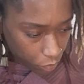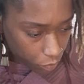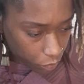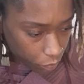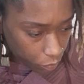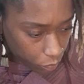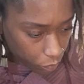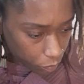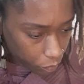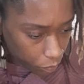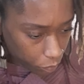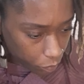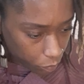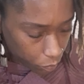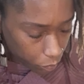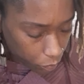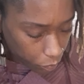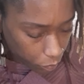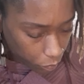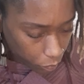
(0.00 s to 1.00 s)

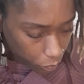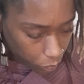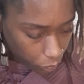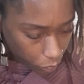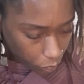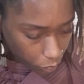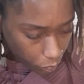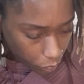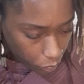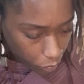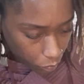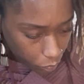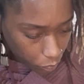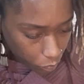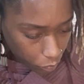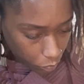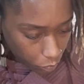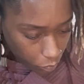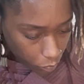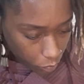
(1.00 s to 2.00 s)

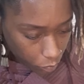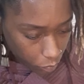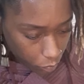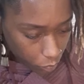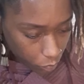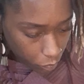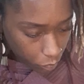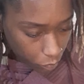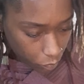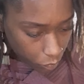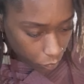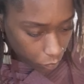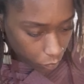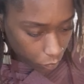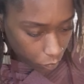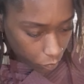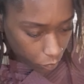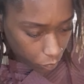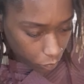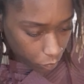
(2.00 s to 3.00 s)

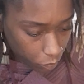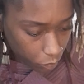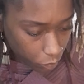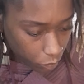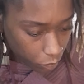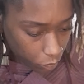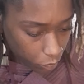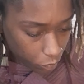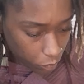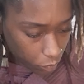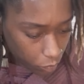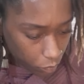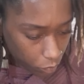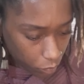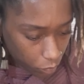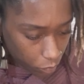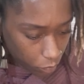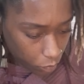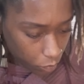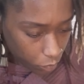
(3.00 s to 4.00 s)

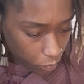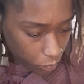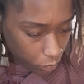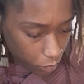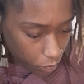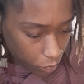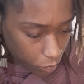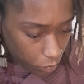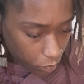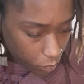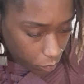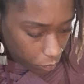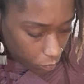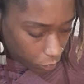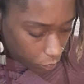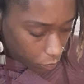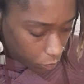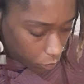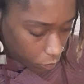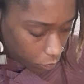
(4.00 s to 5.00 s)

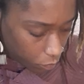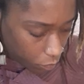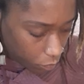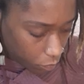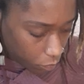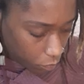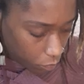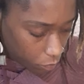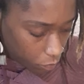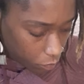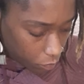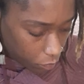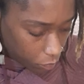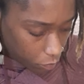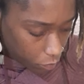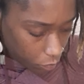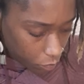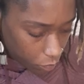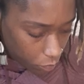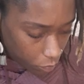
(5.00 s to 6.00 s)

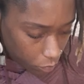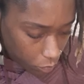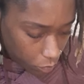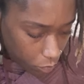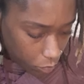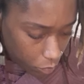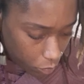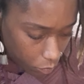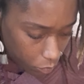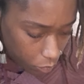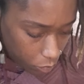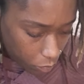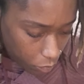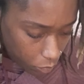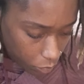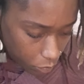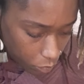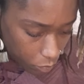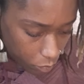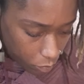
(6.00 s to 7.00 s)
Nothing is said.